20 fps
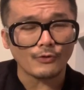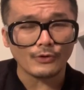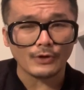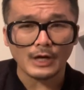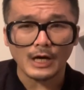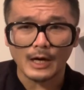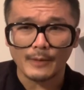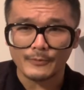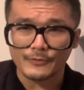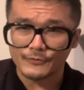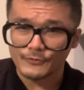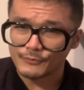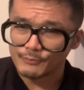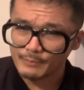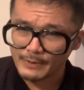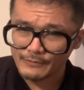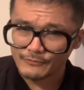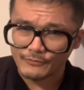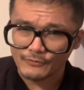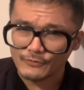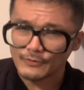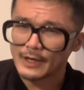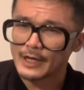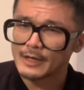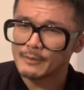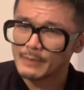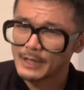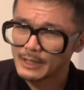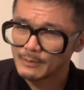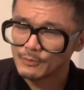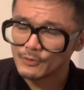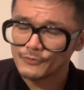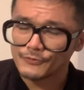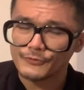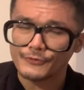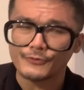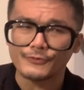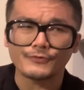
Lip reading: the comments as best as I am able to.